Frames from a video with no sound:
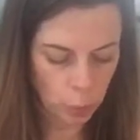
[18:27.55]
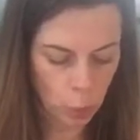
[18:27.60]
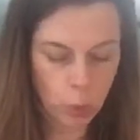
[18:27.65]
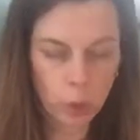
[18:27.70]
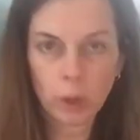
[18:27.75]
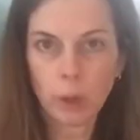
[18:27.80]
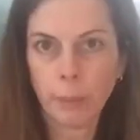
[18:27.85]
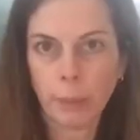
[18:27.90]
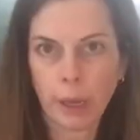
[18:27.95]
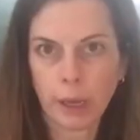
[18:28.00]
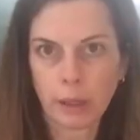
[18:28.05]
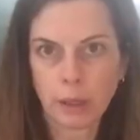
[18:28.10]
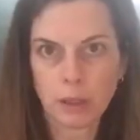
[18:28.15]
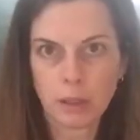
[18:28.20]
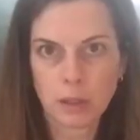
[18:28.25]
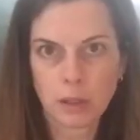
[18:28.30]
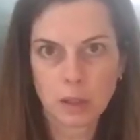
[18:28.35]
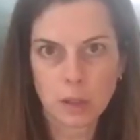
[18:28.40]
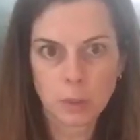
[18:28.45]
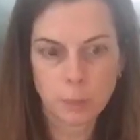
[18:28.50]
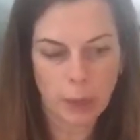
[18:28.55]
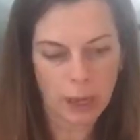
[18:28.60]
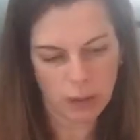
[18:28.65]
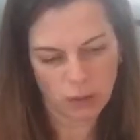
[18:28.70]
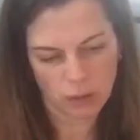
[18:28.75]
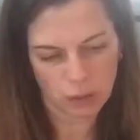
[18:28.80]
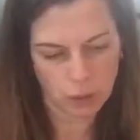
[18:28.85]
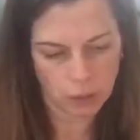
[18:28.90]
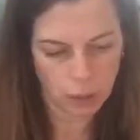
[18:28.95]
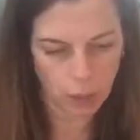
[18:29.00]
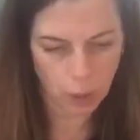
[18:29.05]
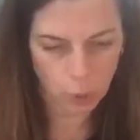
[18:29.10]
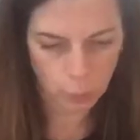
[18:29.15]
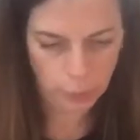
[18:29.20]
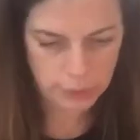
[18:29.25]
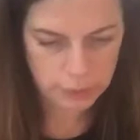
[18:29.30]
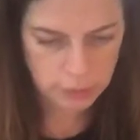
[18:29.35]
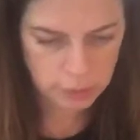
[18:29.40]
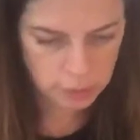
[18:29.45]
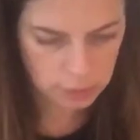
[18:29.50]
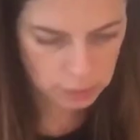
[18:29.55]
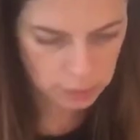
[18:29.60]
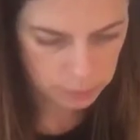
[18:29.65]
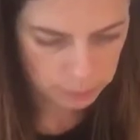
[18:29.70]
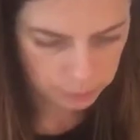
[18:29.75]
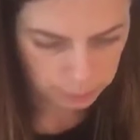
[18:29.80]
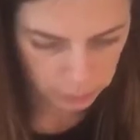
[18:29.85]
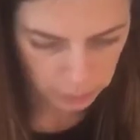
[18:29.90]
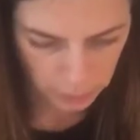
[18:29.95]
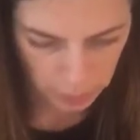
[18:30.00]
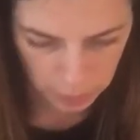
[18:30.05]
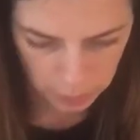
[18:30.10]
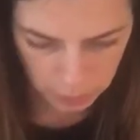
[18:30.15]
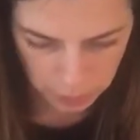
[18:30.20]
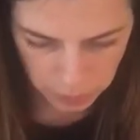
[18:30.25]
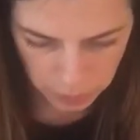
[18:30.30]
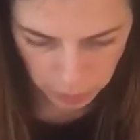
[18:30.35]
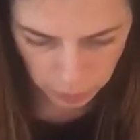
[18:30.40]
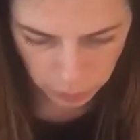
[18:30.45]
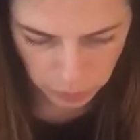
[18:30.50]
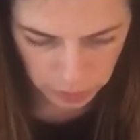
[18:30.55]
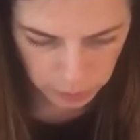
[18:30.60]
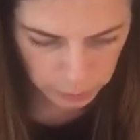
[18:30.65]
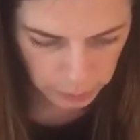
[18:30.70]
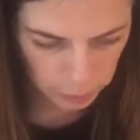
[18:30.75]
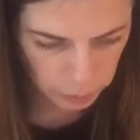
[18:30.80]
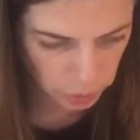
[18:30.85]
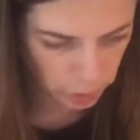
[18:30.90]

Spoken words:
pour it back into the spout and not waste. So sometimes you